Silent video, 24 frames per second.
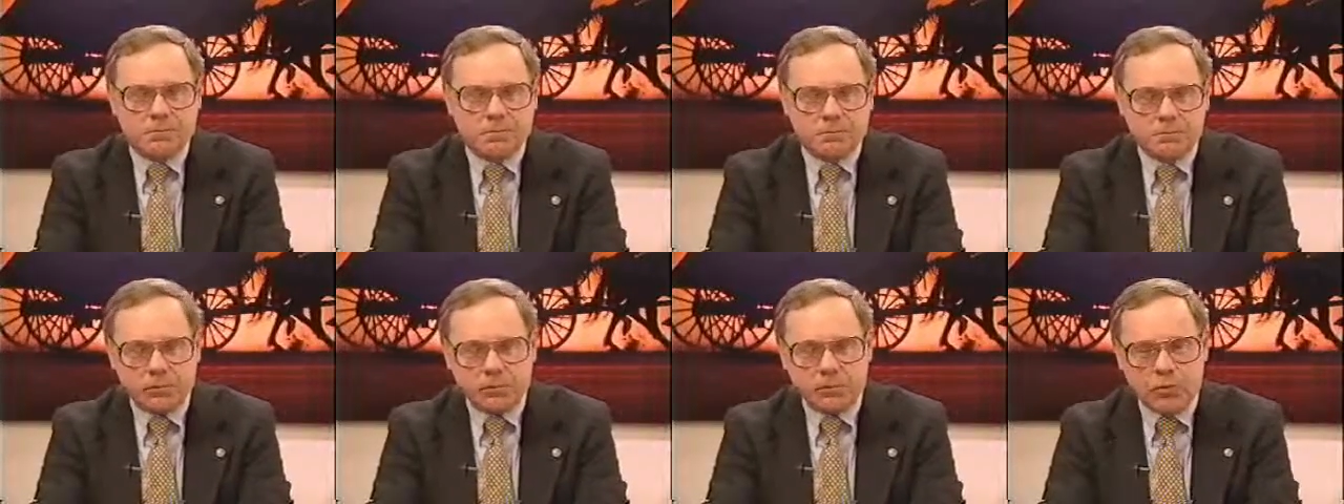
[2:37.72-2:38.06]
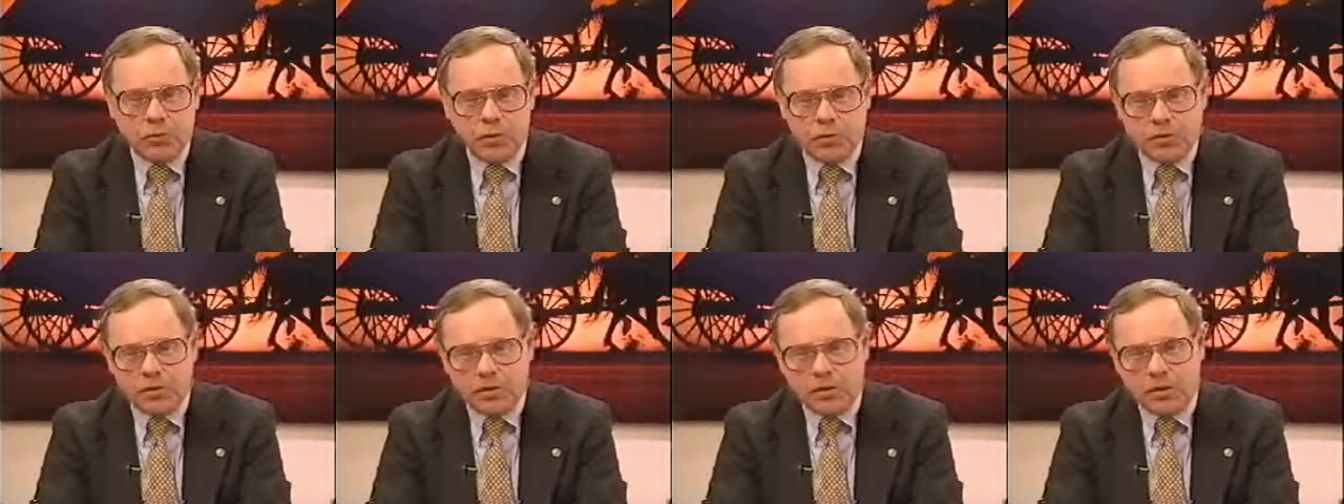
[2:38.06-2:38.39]

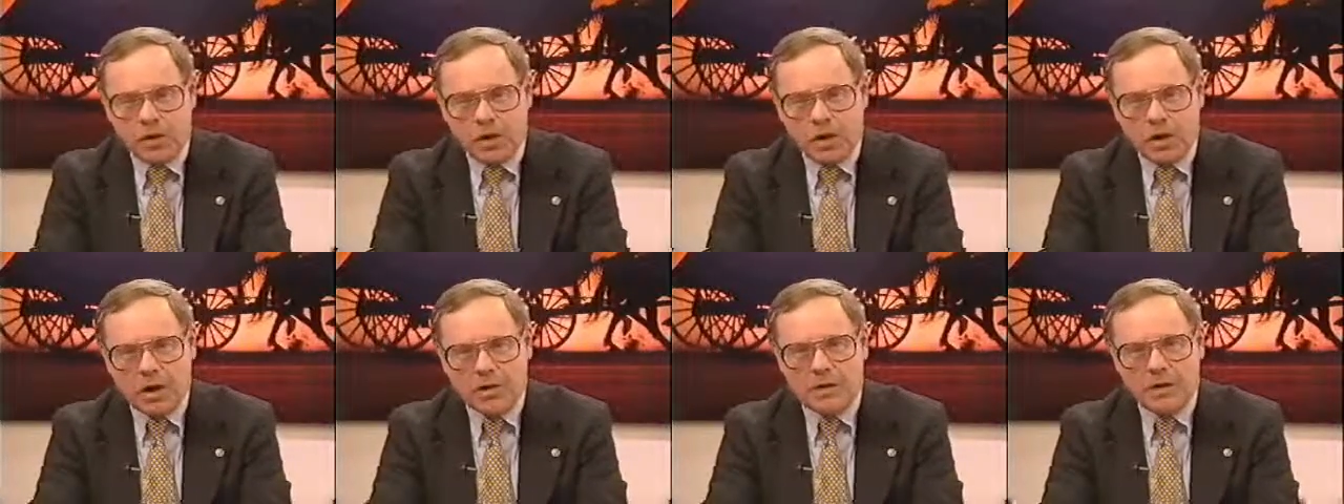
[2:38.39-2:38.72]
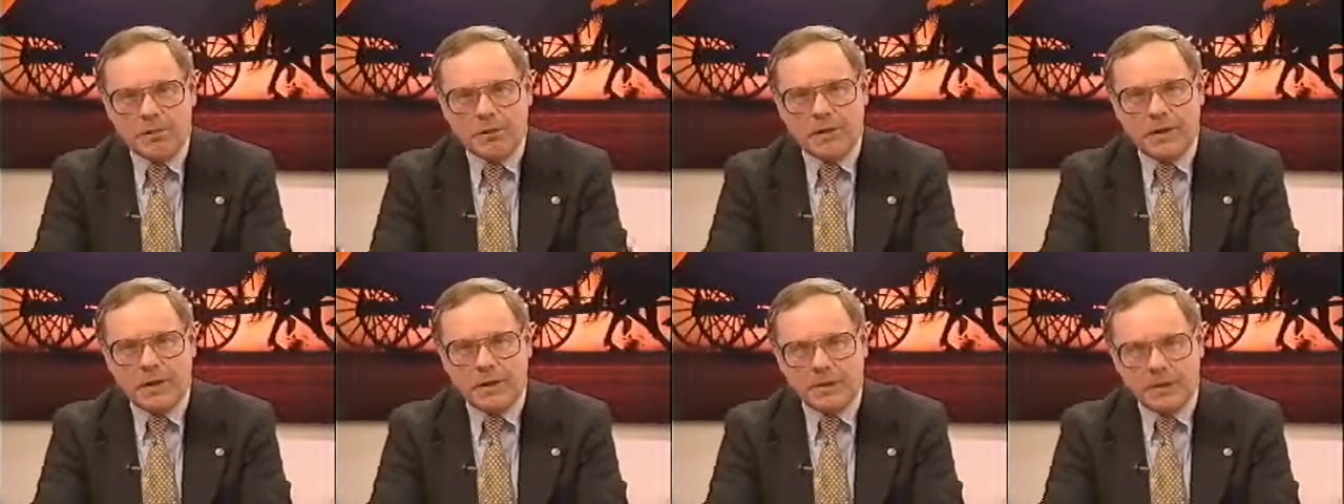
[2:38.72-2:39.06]
before the call,
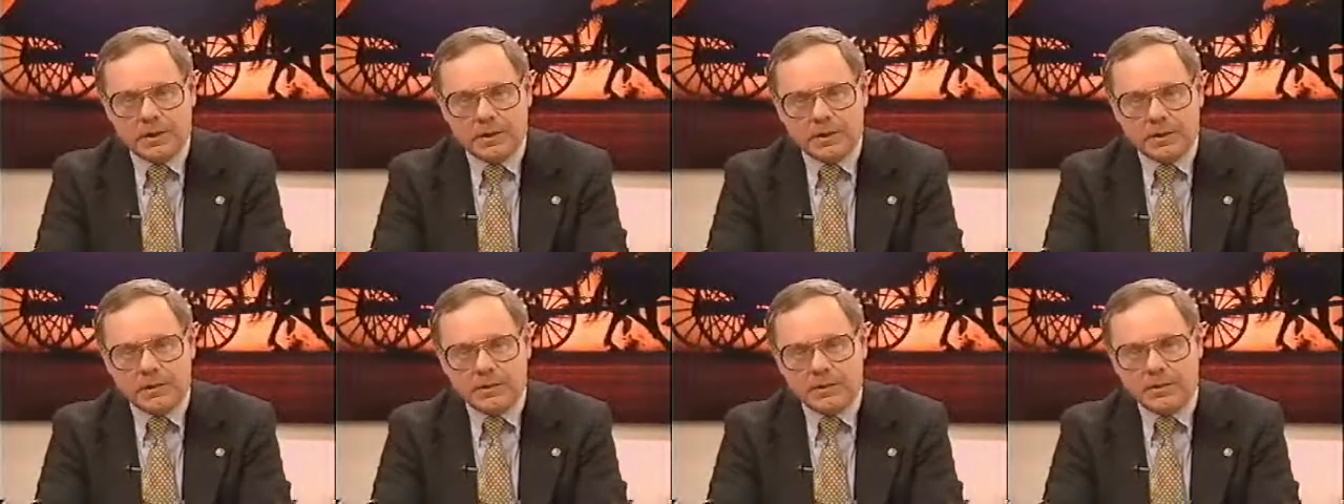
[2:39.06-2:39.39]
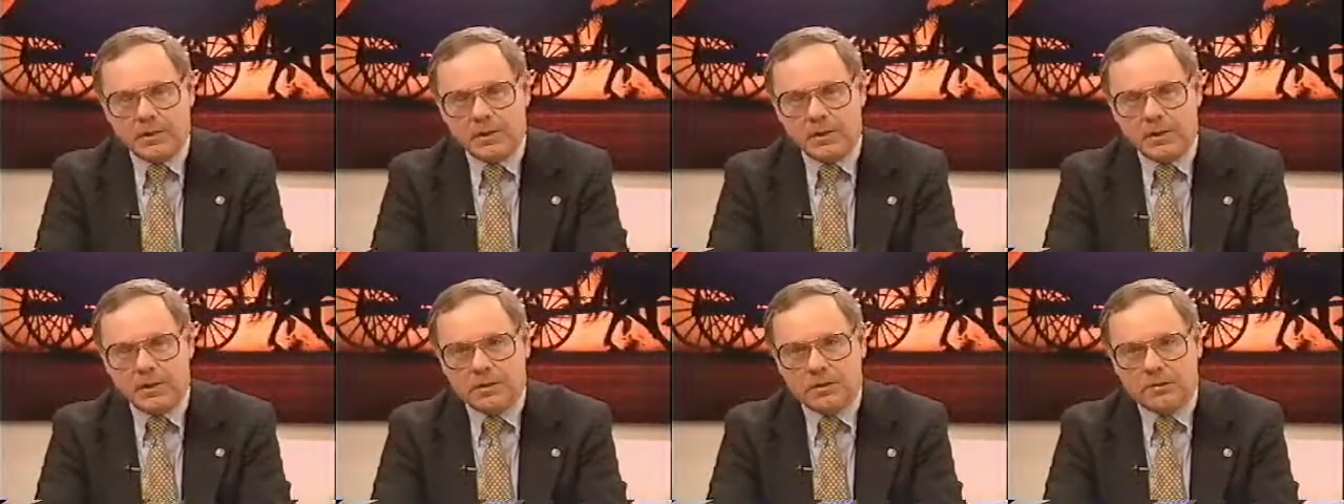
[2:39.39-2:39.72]
about the
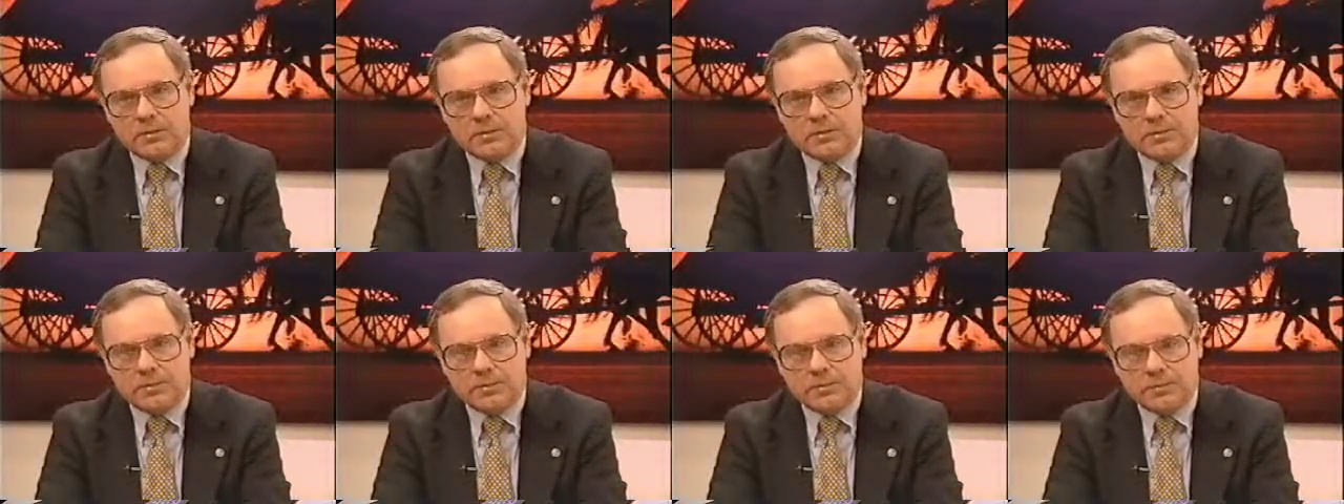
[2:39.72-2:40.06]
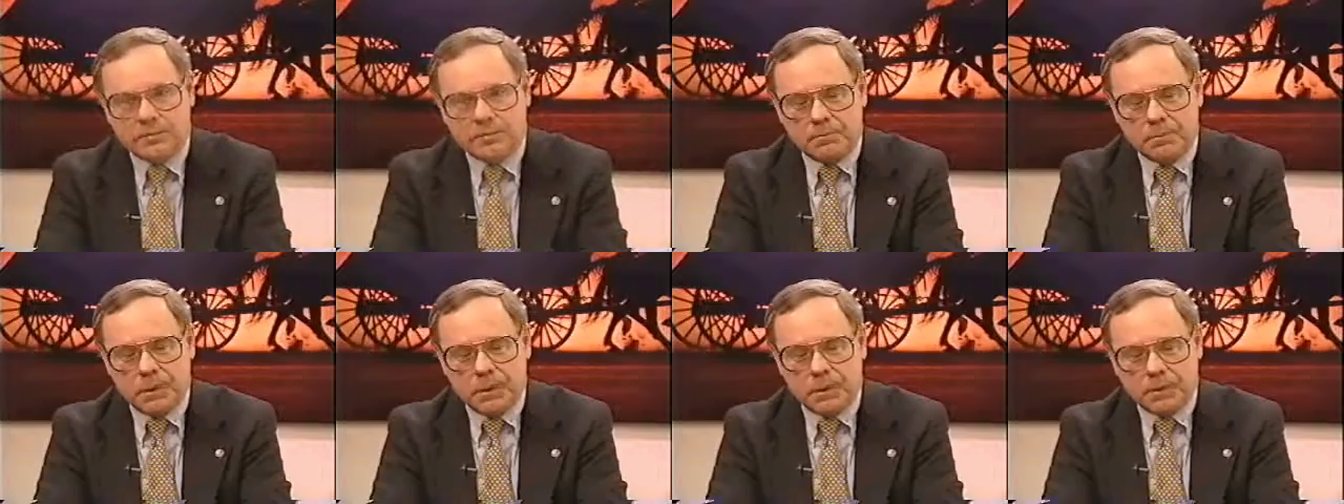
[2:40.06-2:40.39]
industry,
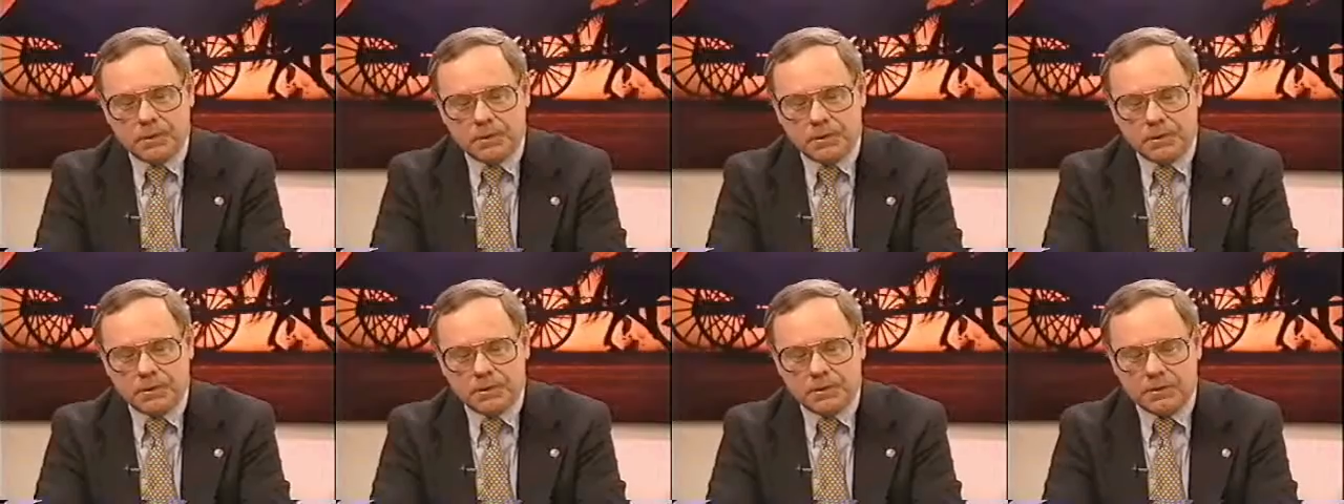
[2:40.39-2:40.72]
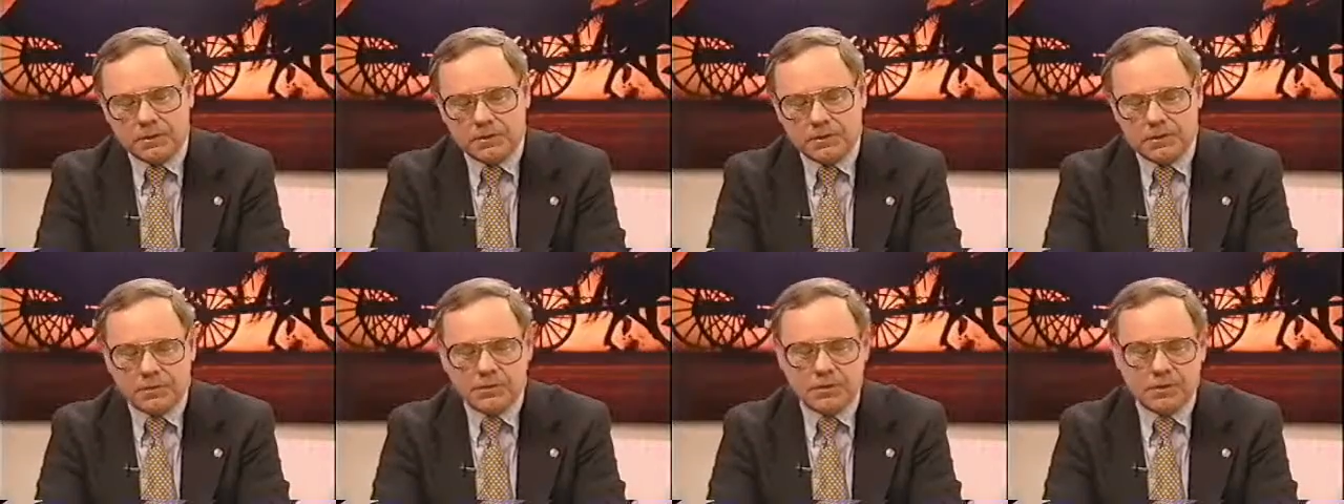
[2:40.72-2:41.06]
about the
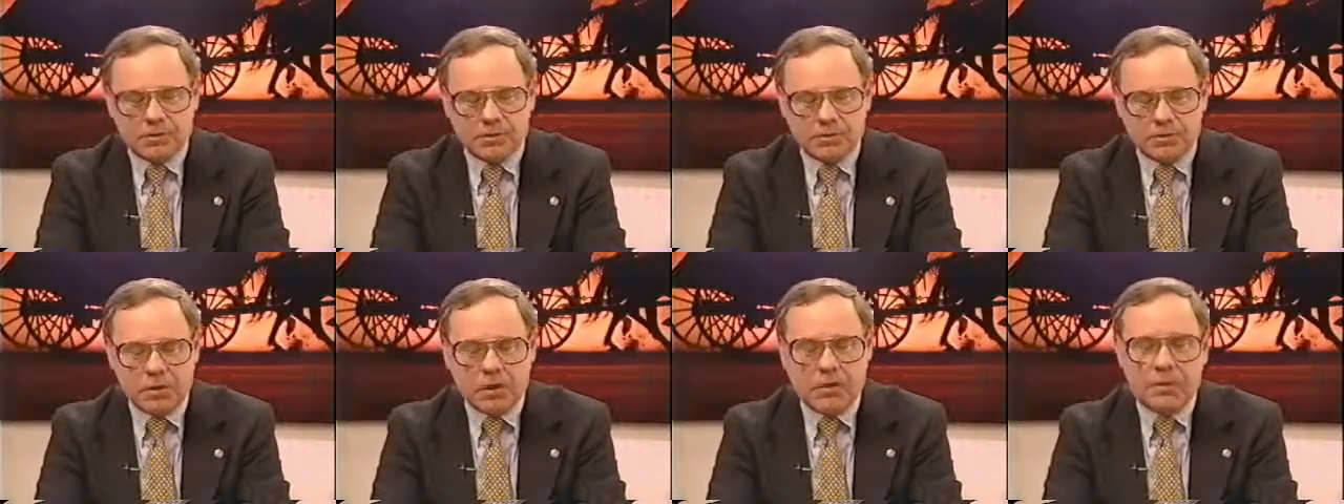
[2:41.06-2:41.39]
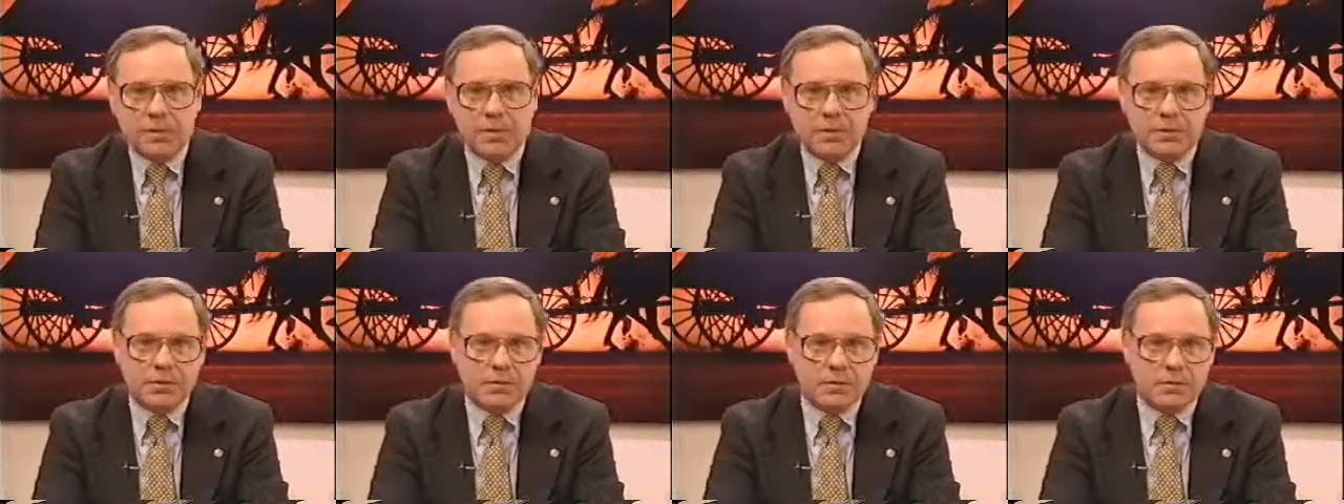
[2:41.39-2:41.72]
issue of
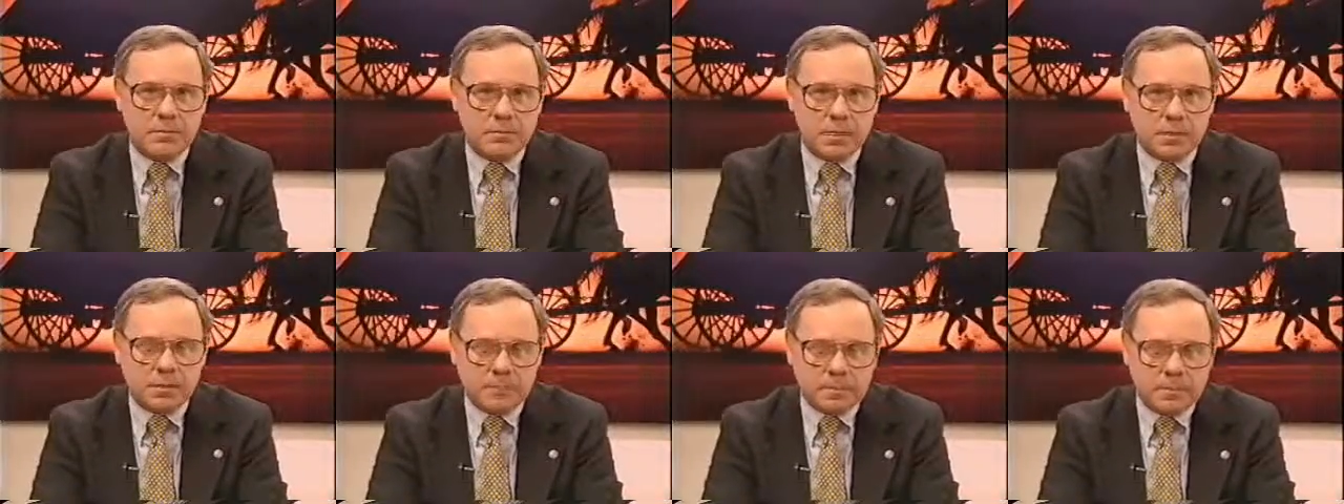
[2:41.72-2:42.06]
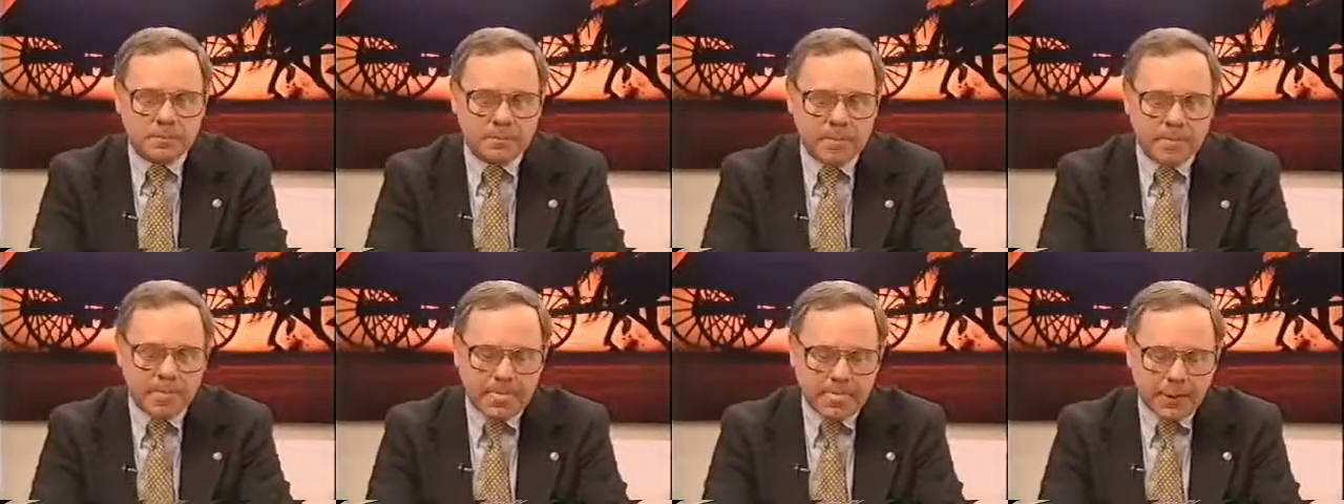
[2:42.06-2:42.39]
calling on a CPA
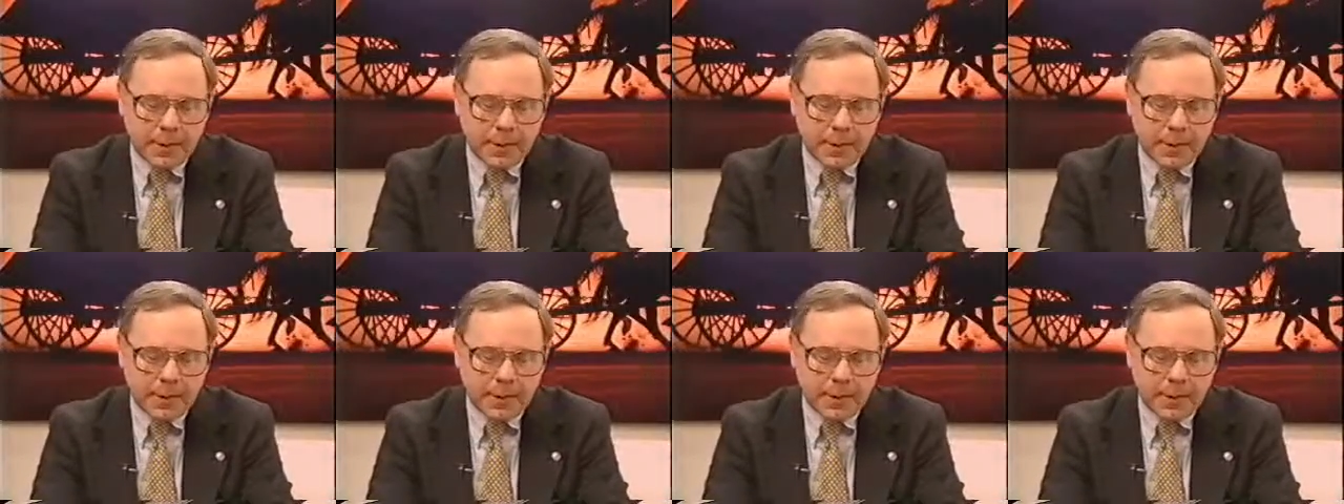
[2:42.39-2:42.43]
firm.